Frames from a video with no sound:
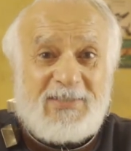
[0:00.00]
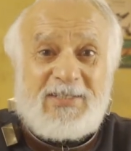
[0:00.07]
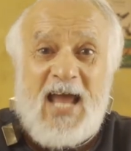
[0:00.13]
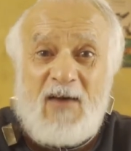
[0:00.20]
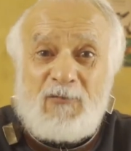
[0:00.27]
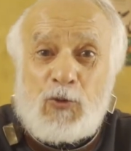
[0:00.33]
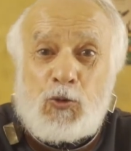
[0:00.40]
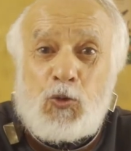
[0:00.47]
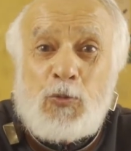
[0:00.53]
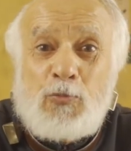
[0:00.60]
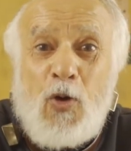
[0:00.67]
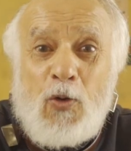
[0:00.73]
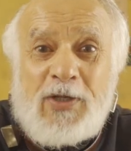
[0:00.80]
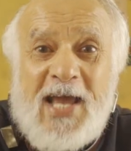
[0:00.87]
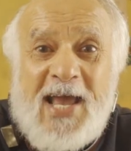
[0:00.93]
they have two
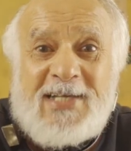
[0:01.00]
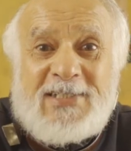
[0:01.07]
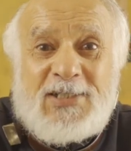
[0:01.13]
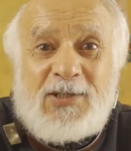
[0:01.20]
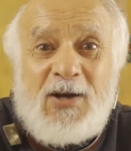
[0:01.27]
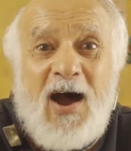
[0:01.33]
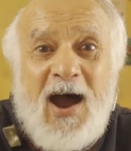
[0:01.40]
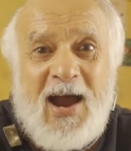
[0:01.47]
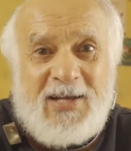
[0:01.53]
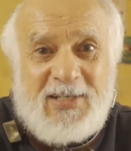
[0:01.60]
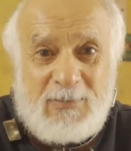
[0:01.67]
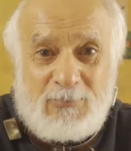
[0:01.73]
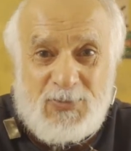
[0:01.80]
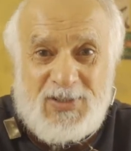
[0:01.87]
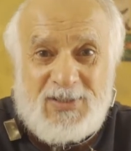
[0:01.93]
more extra
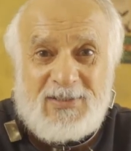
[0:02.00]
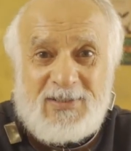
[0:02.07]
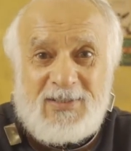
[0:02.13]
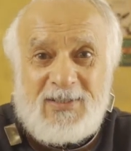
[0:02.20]
items.